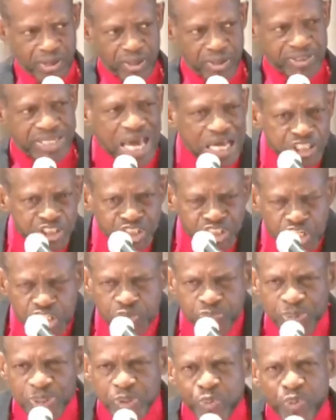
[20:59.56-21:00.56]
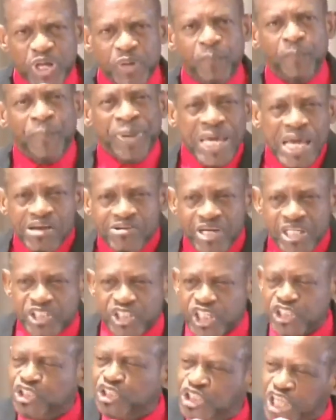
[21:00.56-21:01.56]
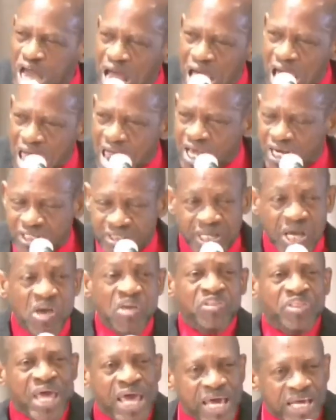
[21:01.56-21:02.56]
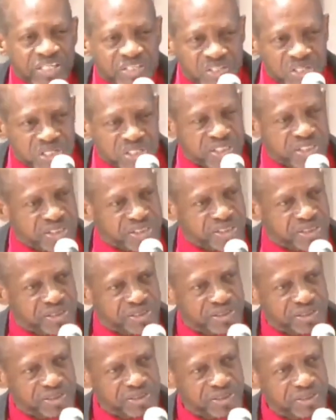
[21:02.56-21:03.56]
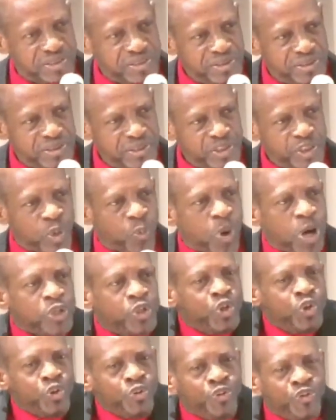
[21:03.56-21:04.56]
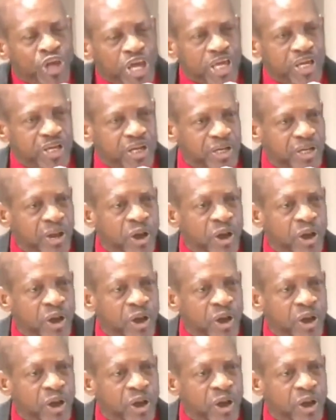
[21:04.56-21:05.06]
Tensions between parent and child, they exist. So what do you think?